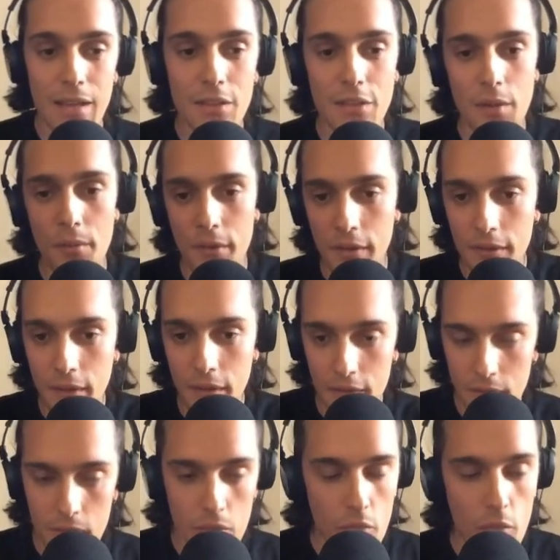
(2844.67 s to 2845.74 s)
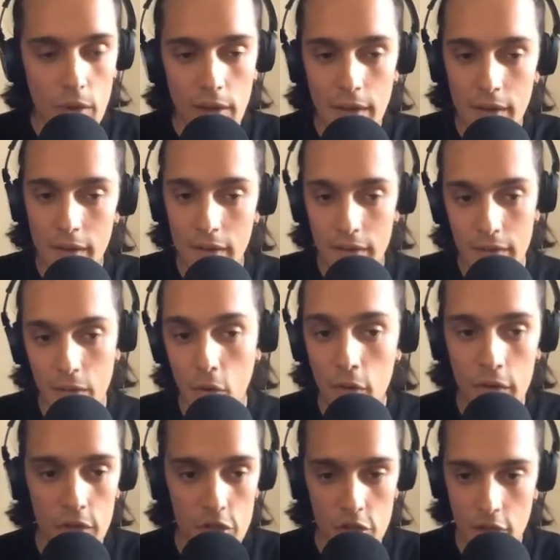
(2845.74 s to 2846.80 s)
something that really is
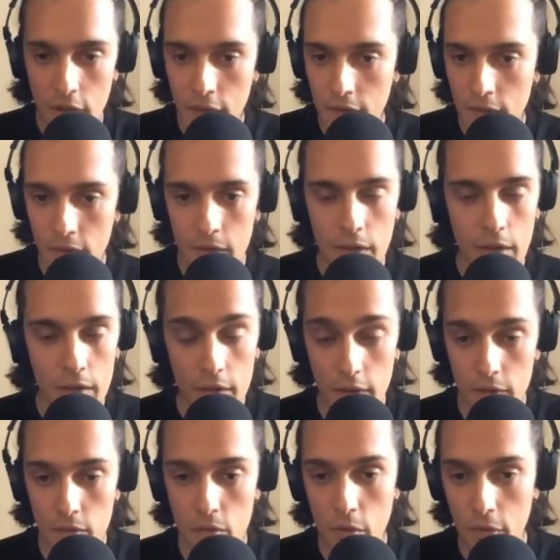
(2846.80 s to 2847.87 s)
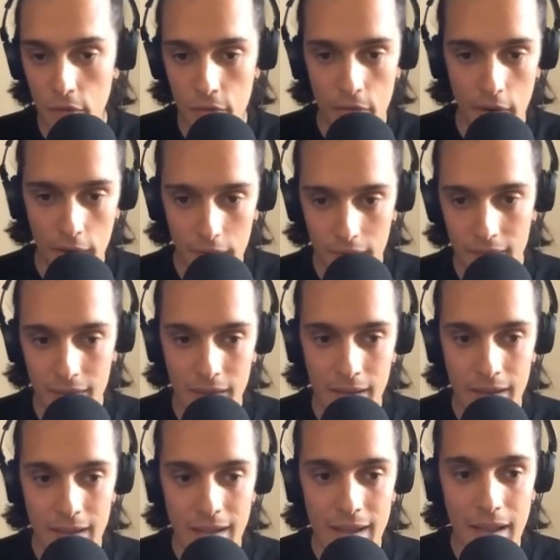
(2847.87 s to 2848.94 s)
oxygenated and that runs fast.
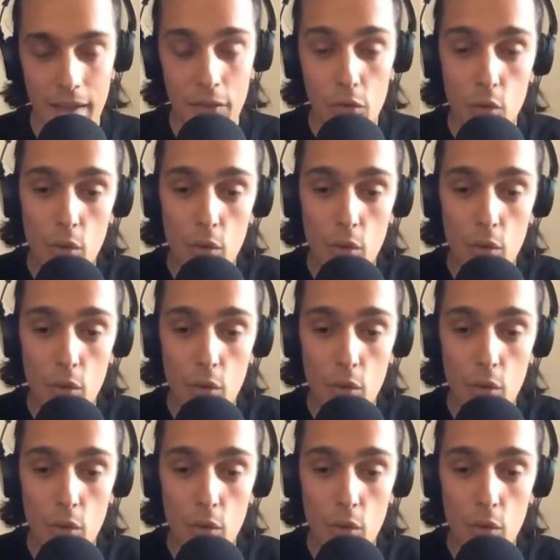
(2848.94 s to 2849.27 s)
And to